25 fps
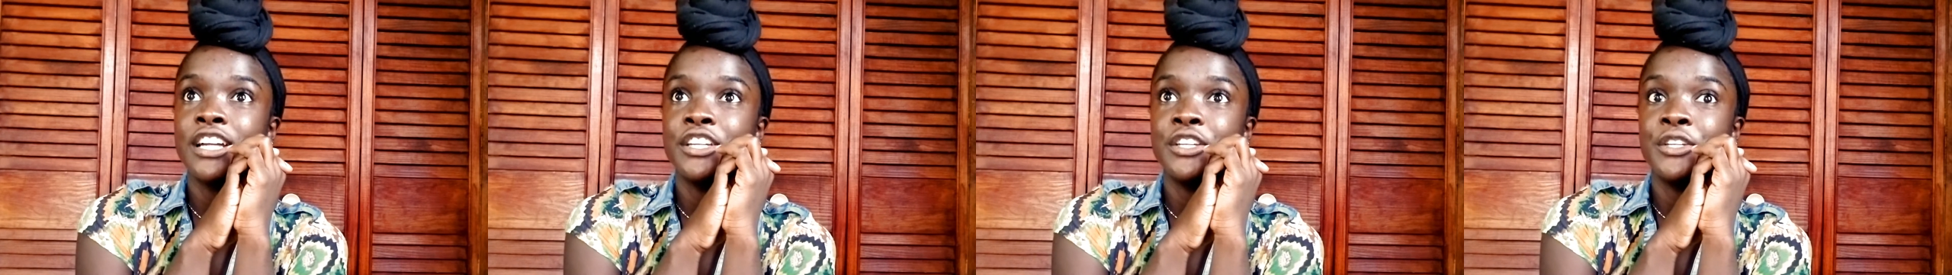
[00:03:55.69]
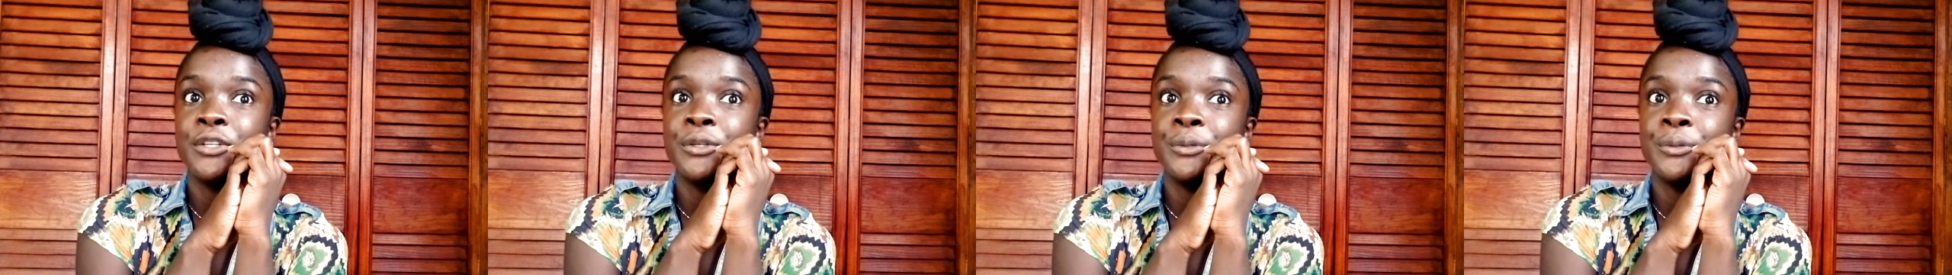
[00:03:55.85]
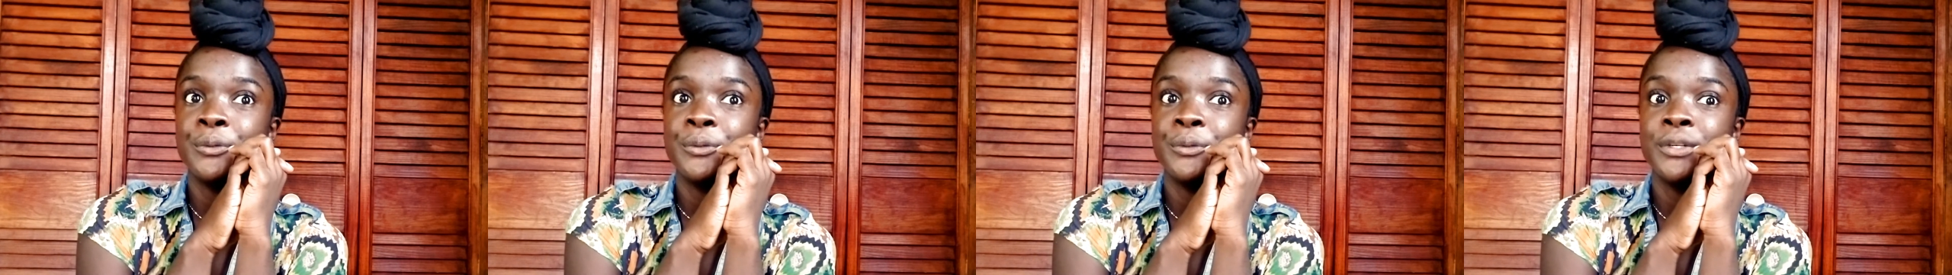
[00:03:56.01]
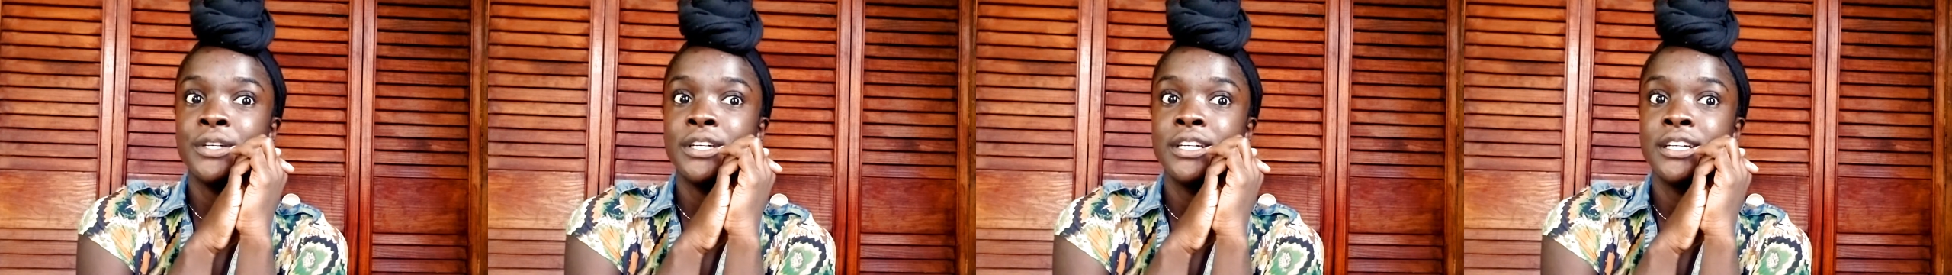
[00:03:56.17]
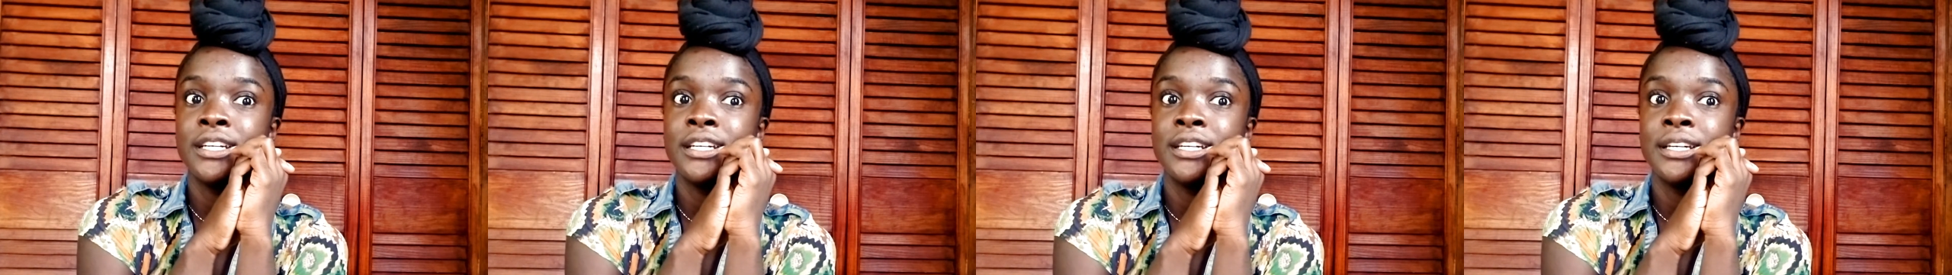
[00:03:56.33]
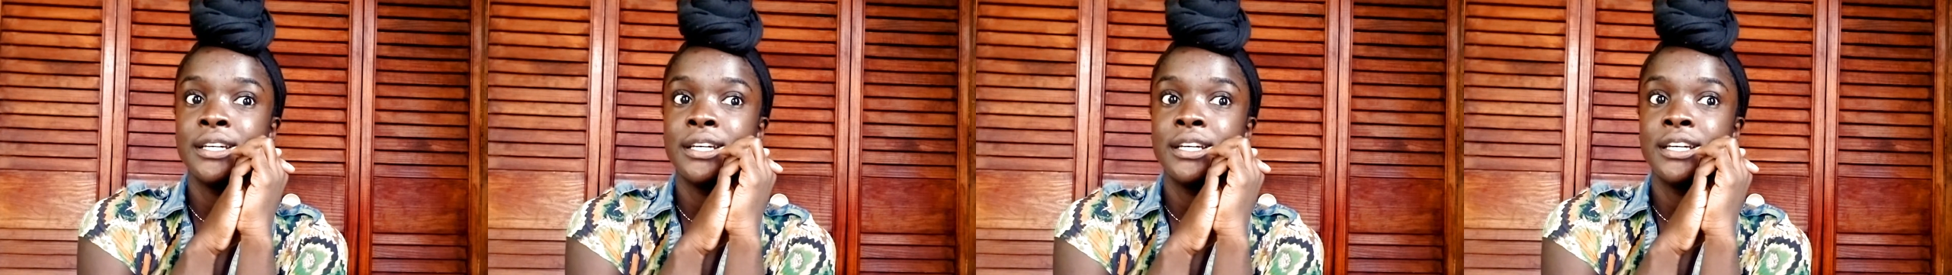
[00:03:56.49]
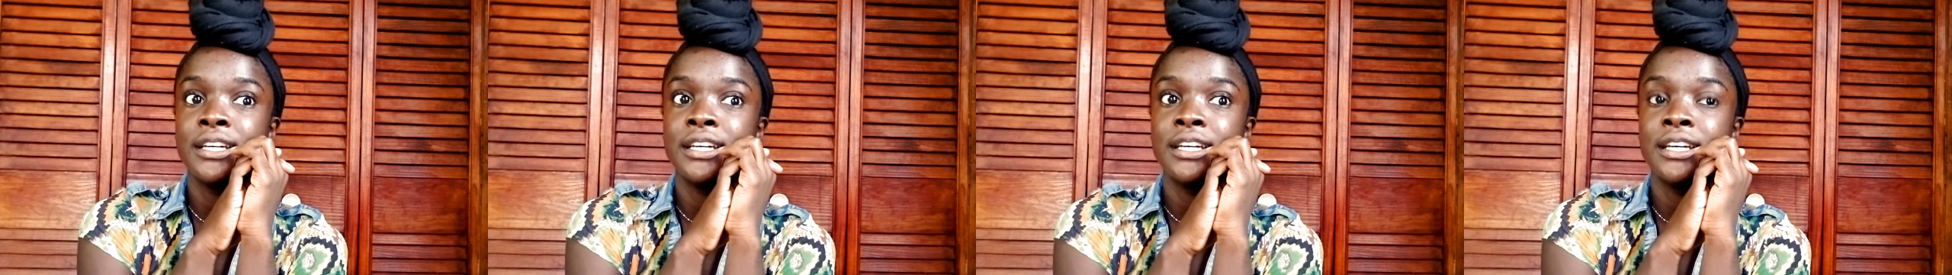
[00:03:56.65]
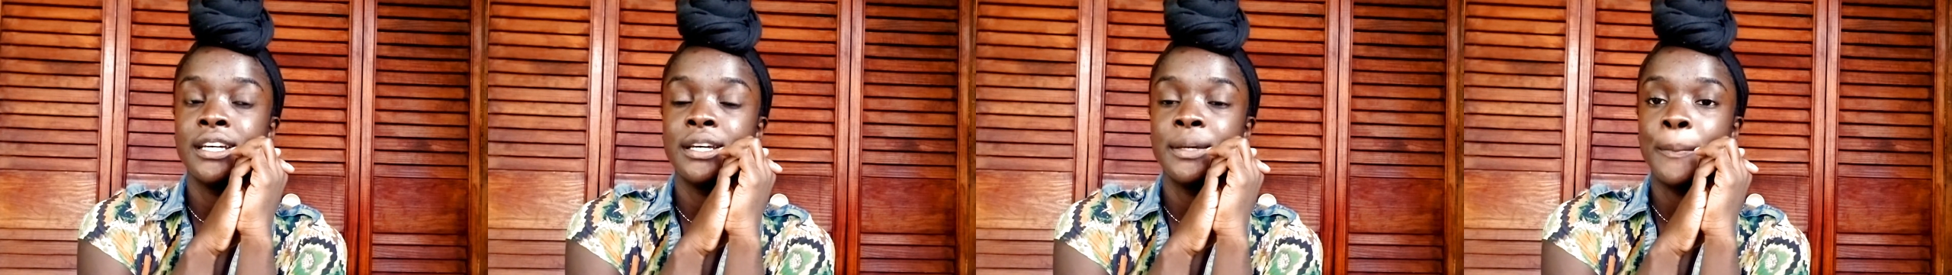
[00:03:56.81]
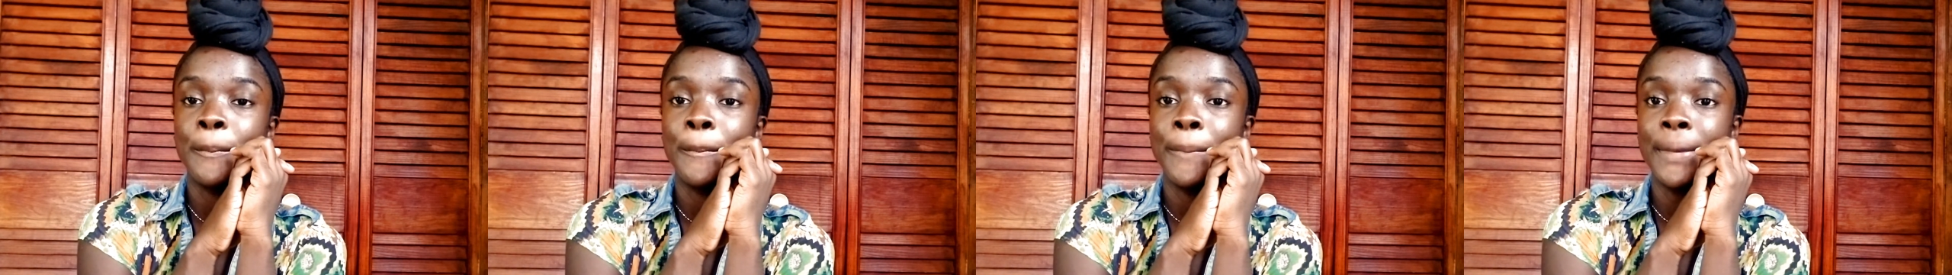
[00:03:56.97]
you
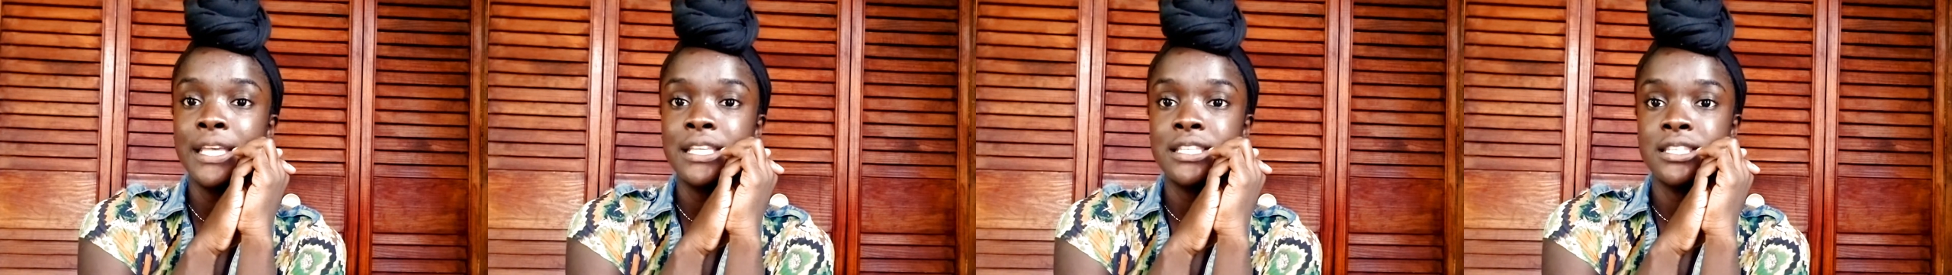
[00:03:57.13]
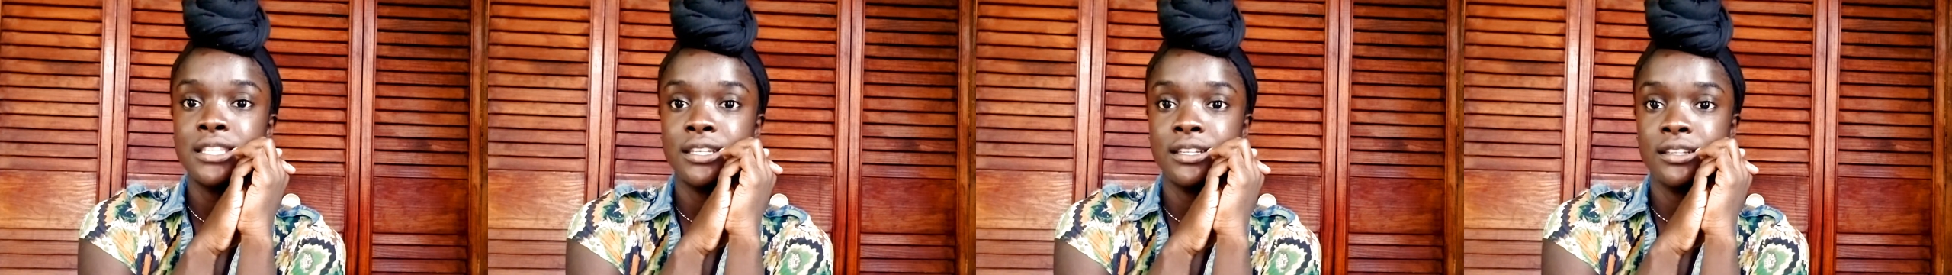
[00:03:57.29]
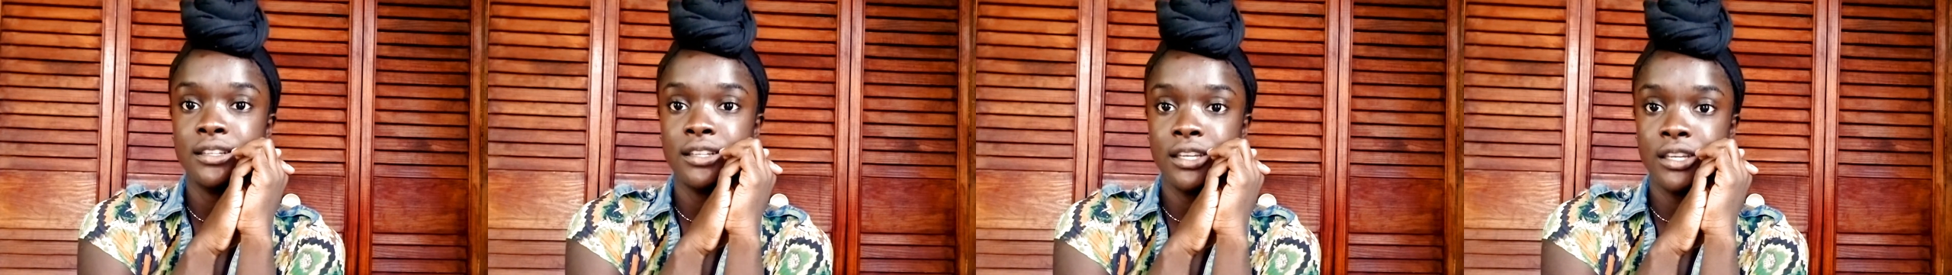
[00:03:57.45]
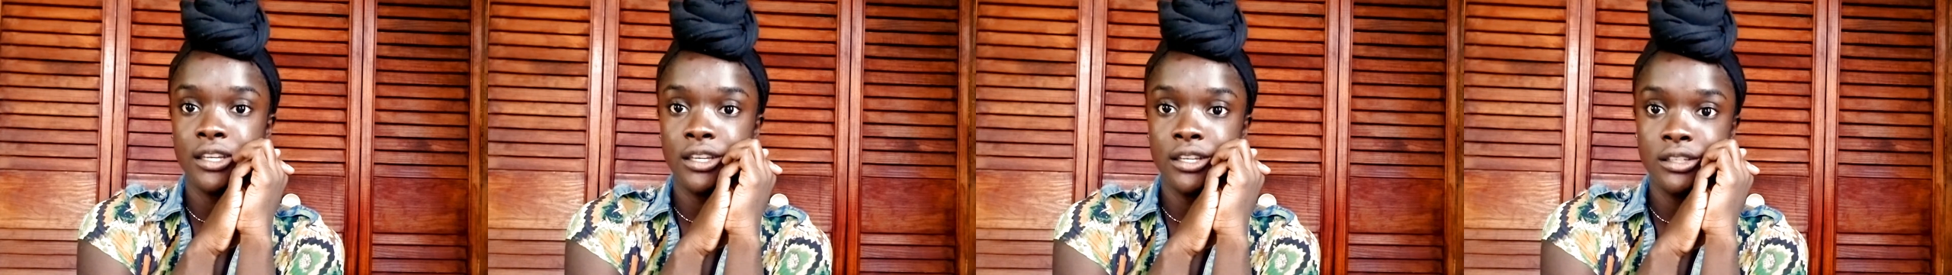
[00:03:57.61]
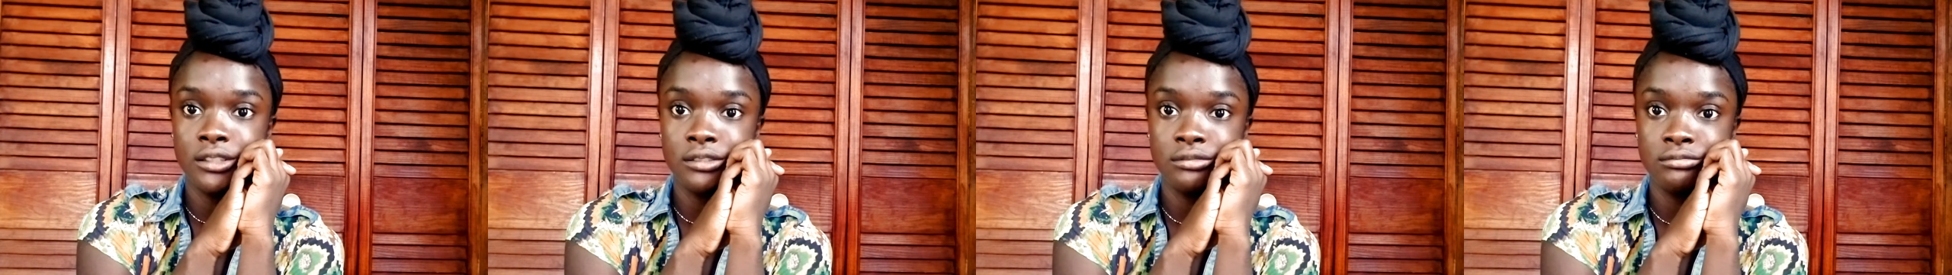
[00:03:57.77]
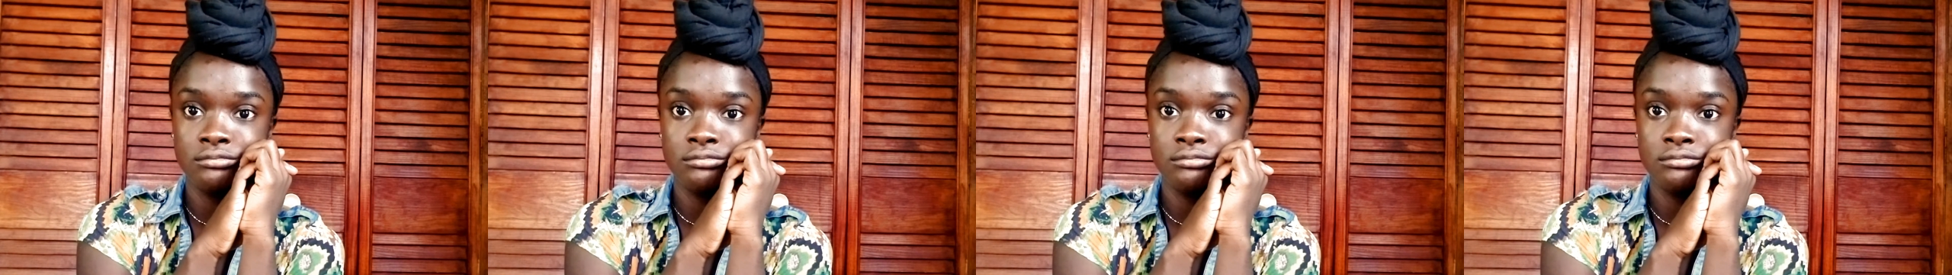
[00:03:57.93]
basically